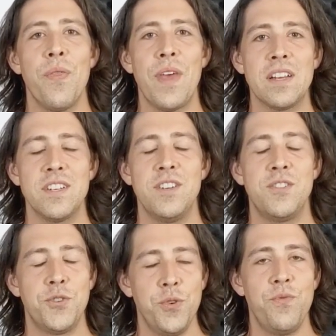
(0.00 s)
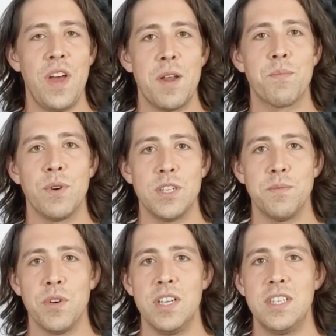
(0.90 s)
1000 True Fan
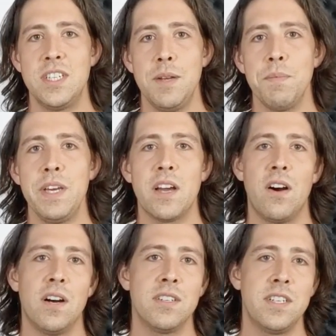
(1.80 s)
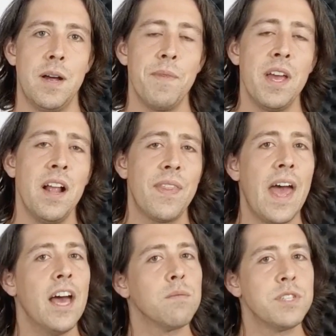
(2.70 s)
principle is simply a concept
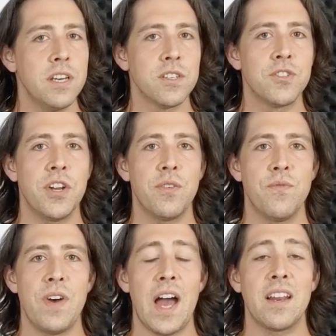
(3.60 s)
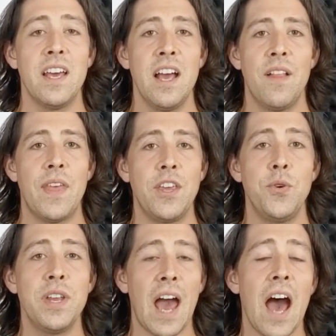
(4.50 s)
that helps to illustrate the fact that
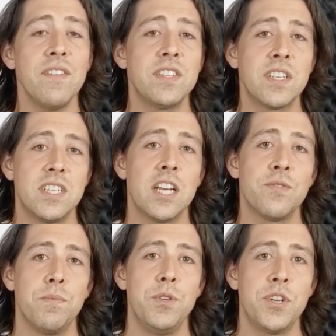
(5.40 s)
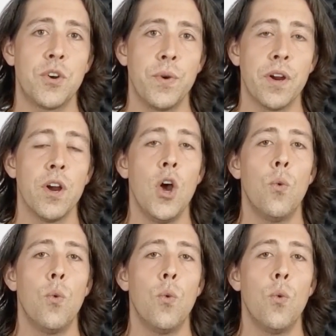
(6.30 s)
you can have a successful music career